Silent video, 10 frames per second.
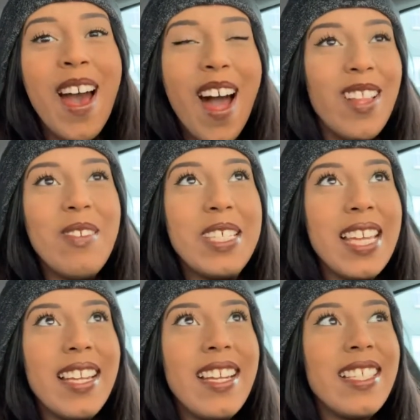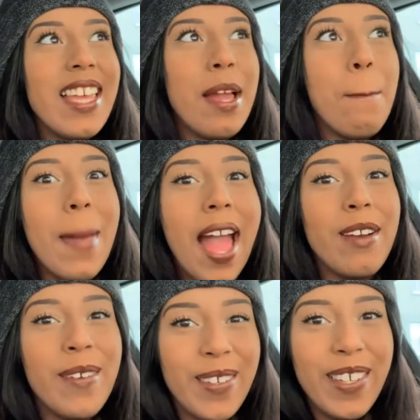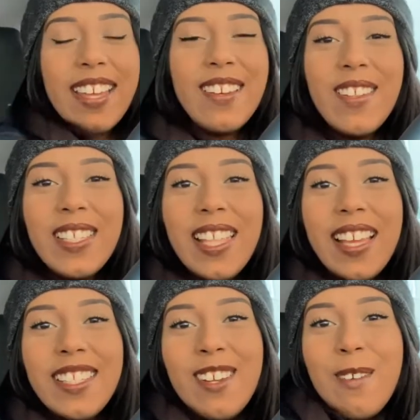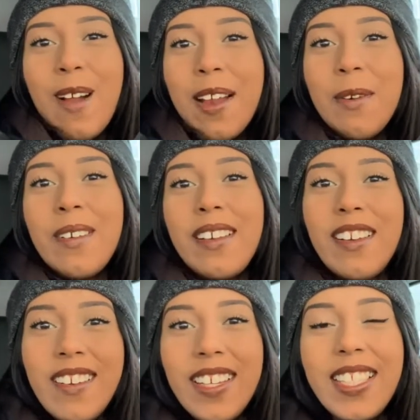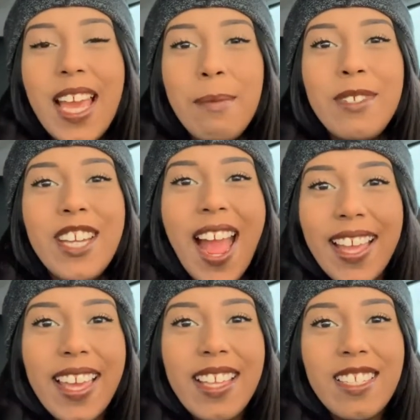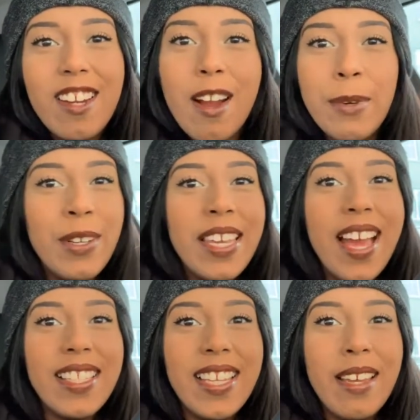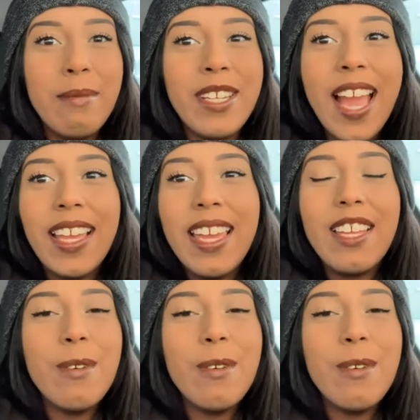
All of a sudden, it's like mad cold. You know, this is like a Toronto girl type jacket, Scarborough gal type jacket. You